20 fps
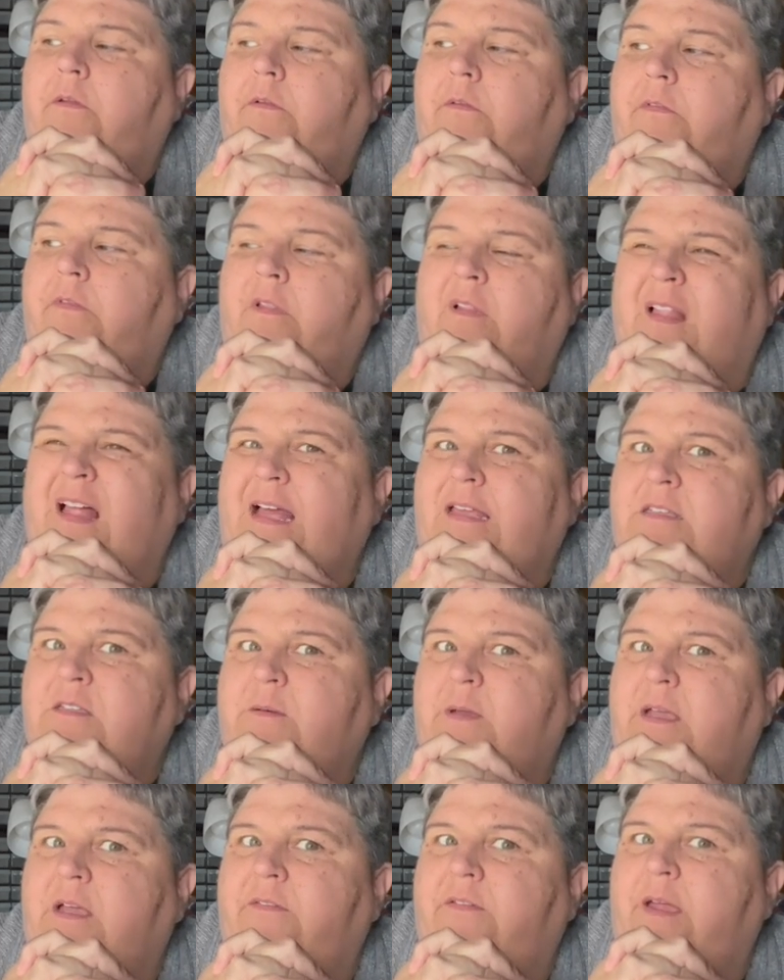The last
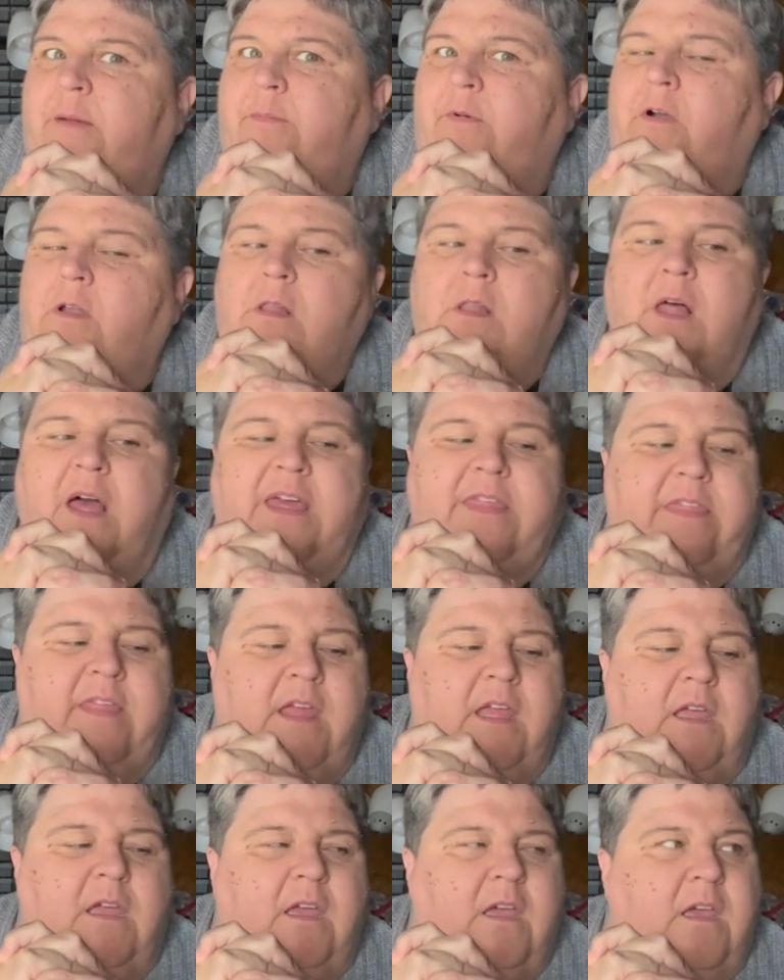week of April, I
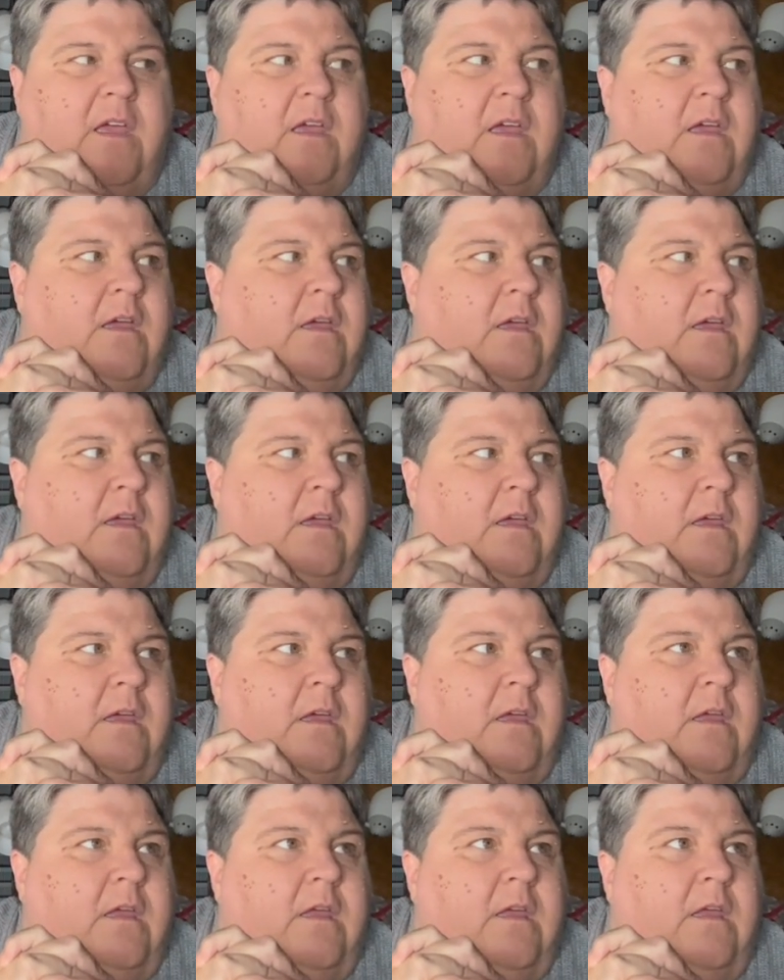think.
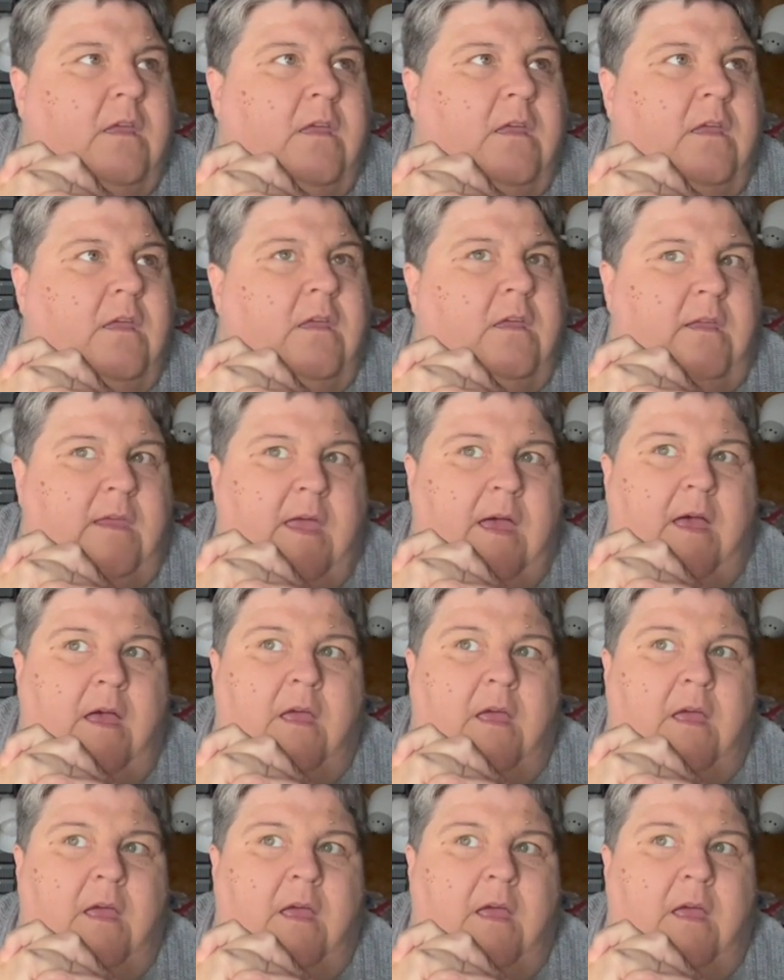Yeah.